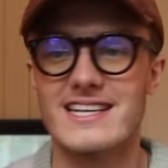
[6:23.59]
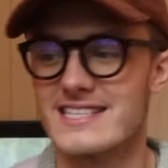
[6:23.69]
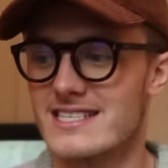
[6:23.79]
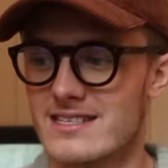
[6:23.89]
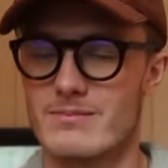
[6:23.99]

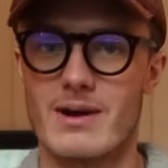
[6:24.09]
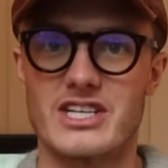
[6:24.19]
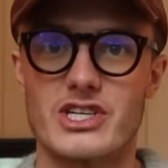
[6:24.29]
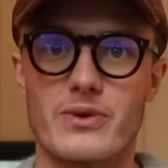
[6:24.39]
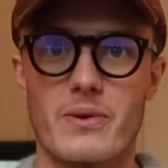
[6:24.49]
This isn't my
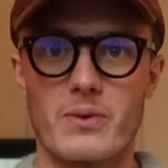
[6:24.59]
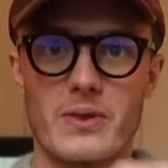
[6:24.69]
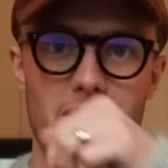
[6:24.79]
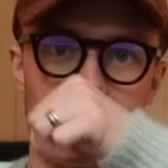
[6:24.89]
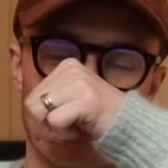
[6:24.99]
newer
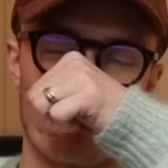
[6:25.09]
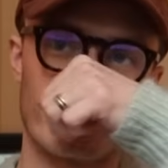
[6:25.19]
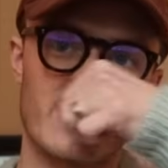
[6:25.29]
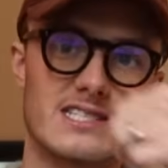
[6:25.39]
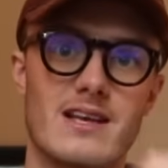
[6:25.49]
one that I got
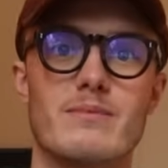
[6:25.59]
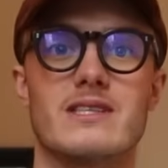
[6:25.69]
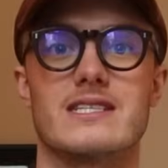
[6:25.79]
over the summer.